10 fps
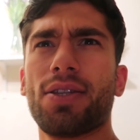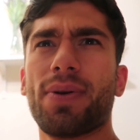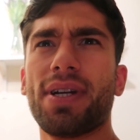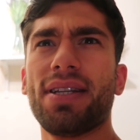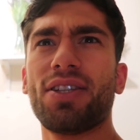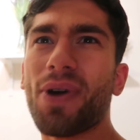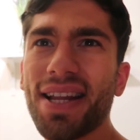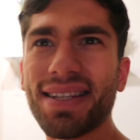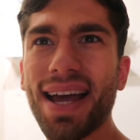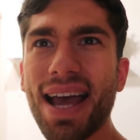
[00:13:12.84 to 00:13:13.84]
20
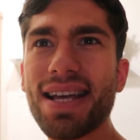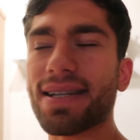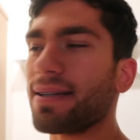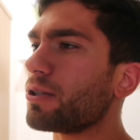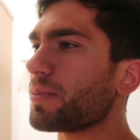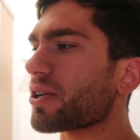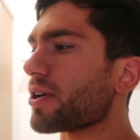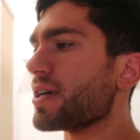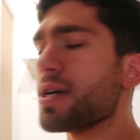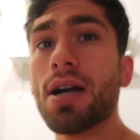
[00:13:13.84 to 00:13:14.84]
to 8, oh my
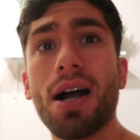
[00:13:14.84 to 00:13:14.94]
God.